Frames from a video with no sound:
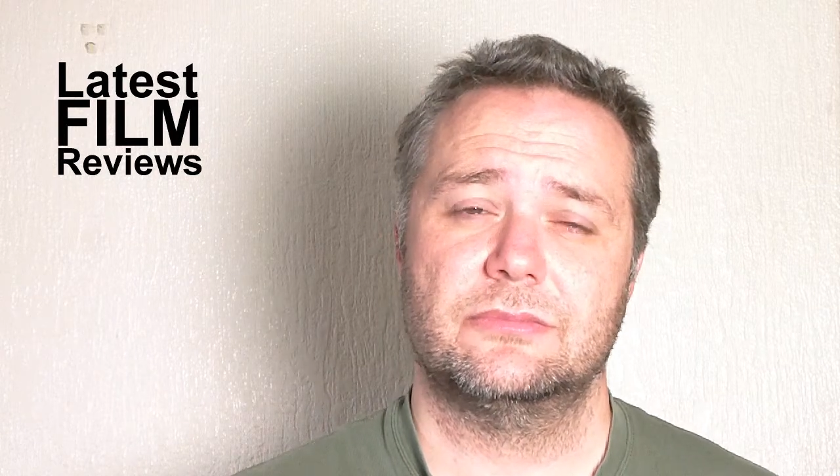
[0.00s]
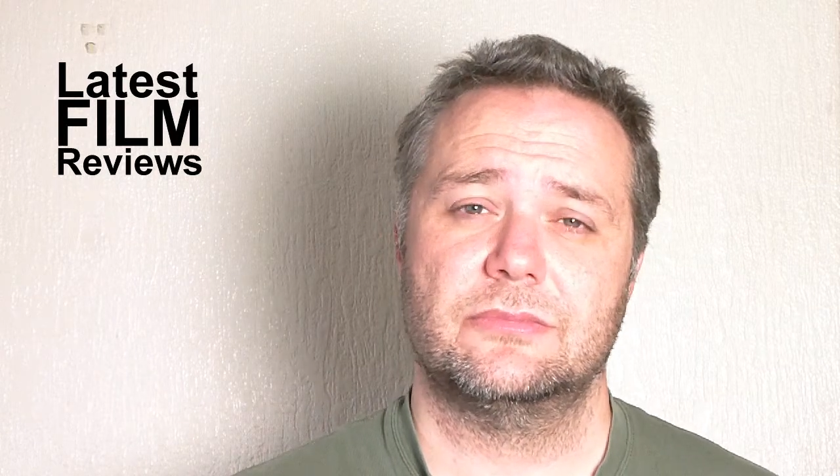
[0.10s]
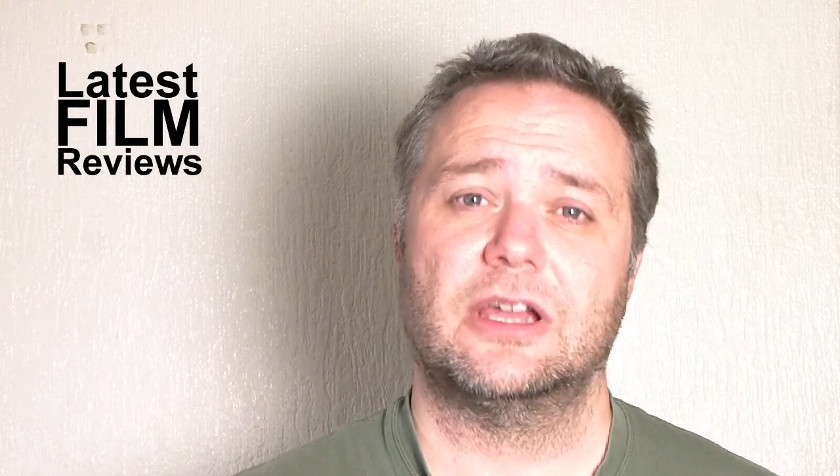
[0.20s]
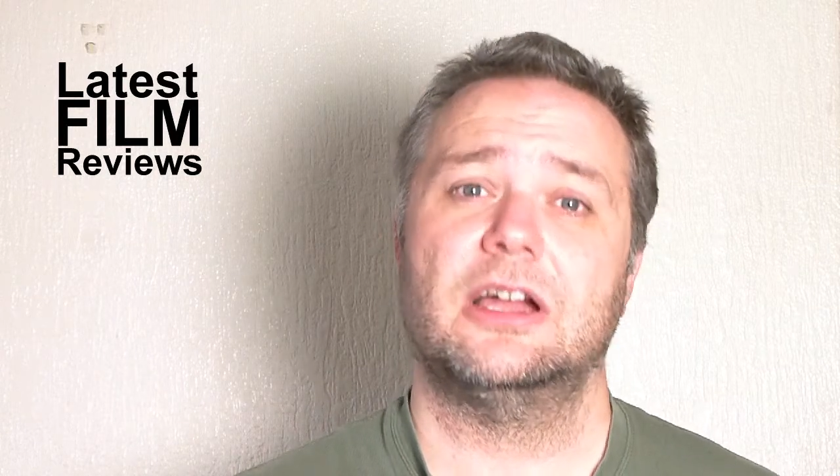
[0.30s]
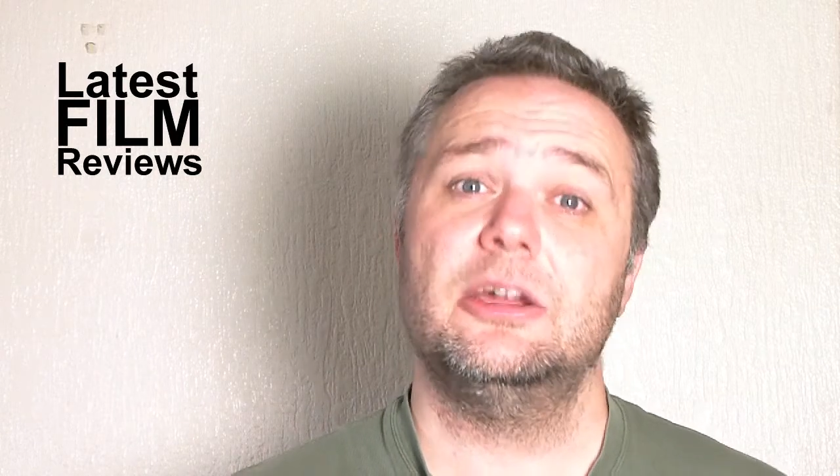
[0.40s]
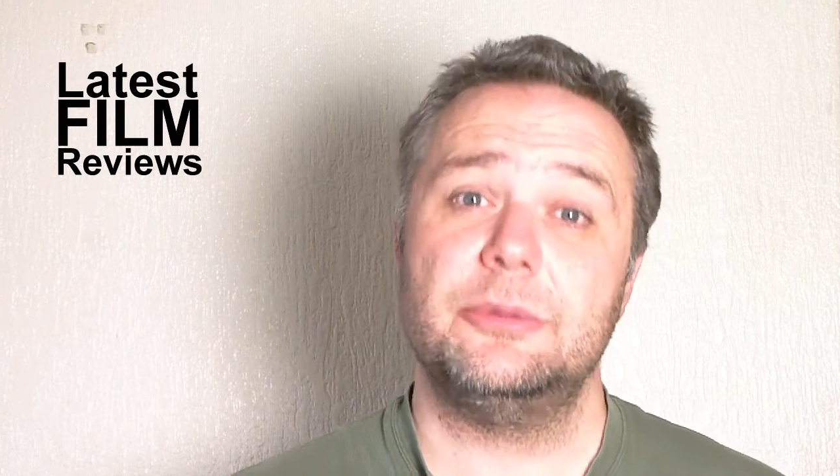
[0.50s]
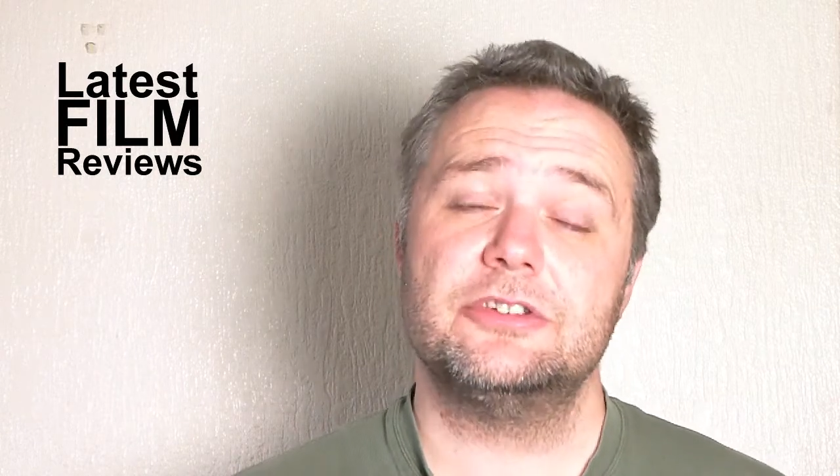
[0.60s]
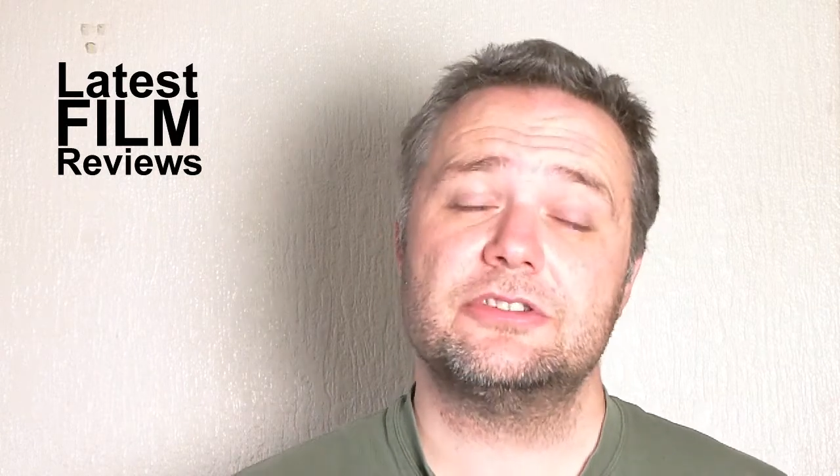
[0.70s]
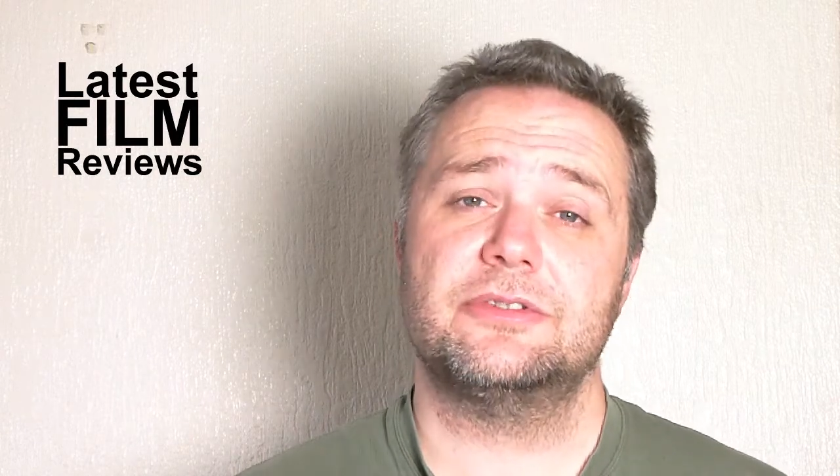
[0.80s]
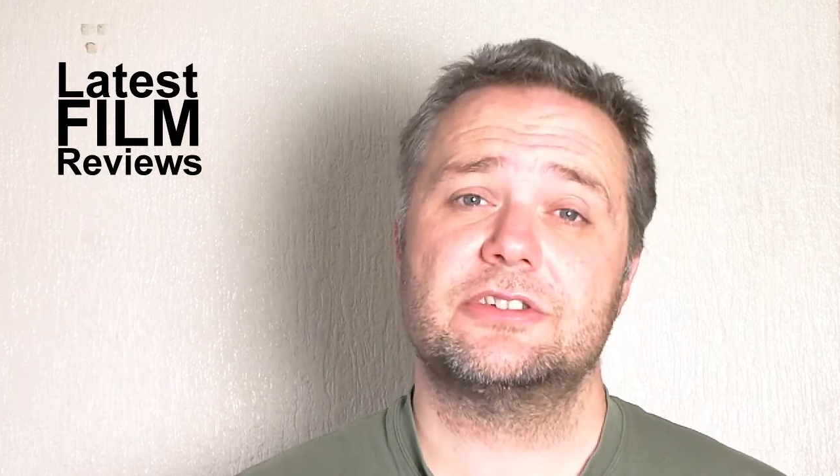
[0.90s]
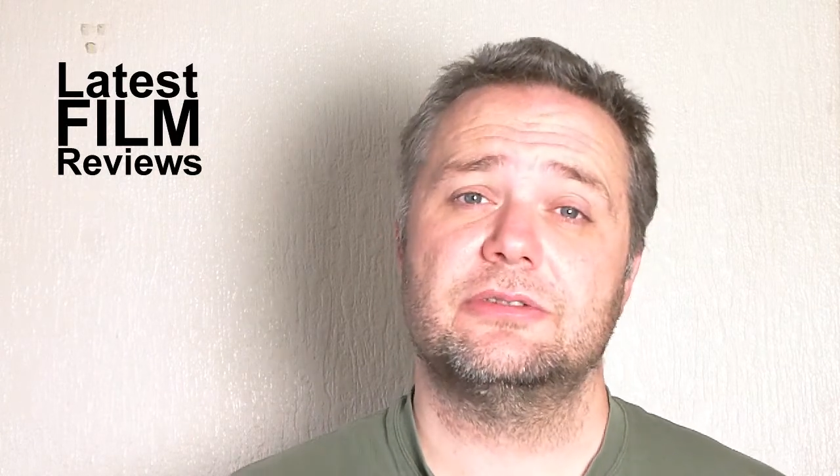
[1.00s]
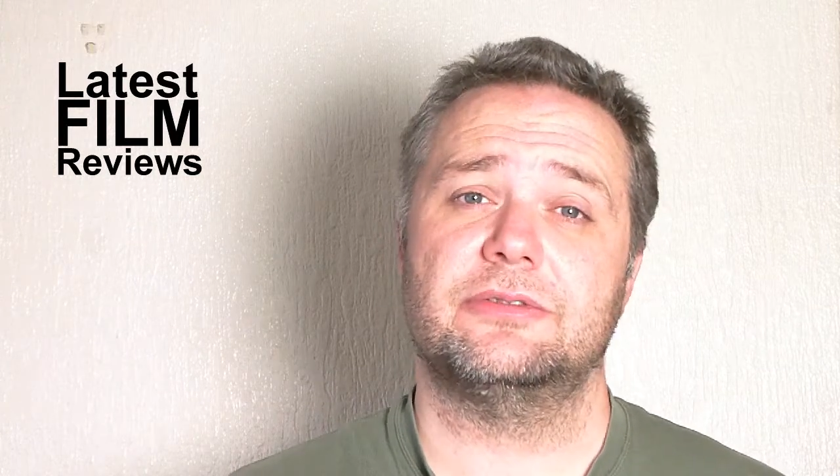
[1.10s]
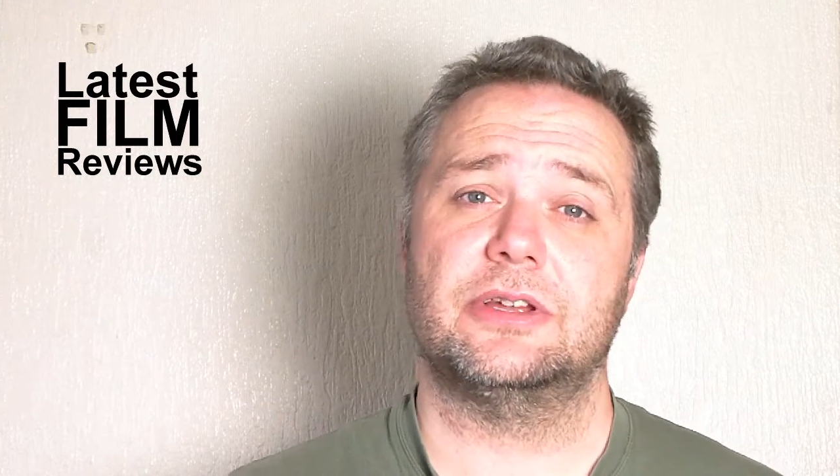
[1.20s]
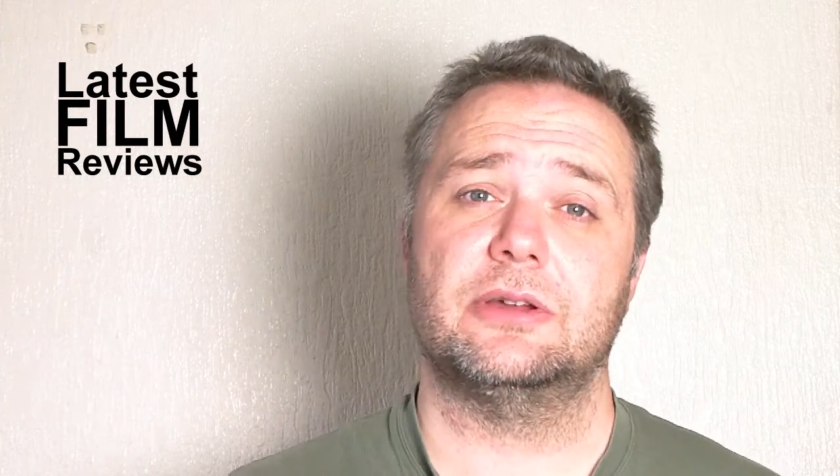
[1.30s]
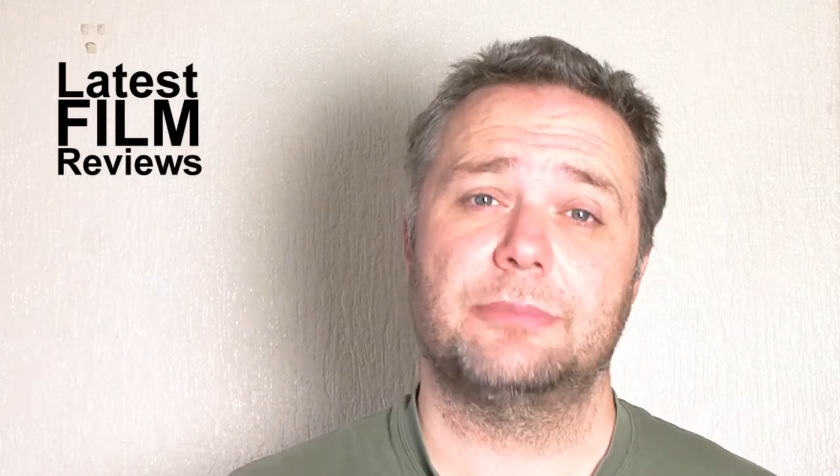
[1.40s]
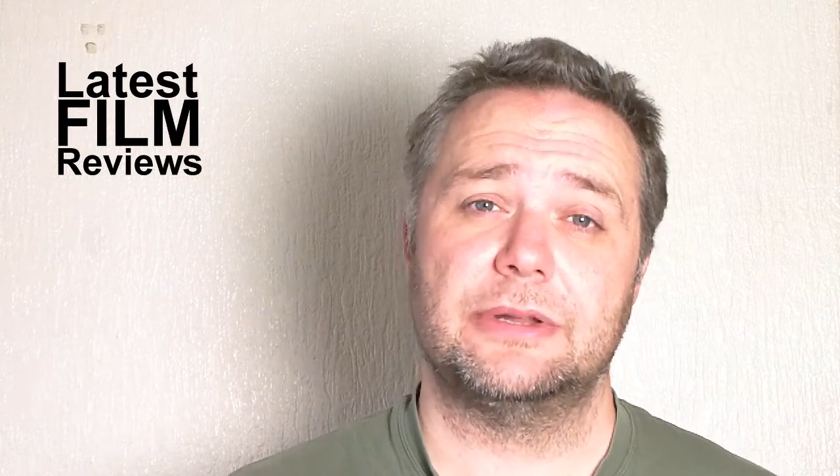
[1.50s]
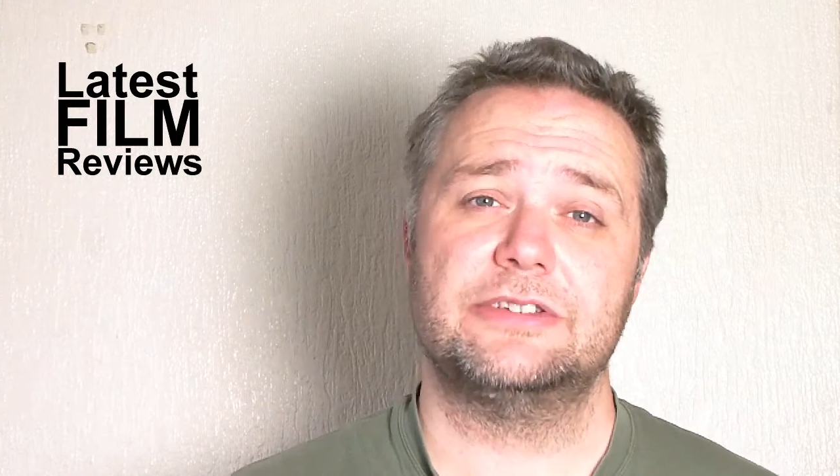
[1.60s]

I hope you enjoyed this review and please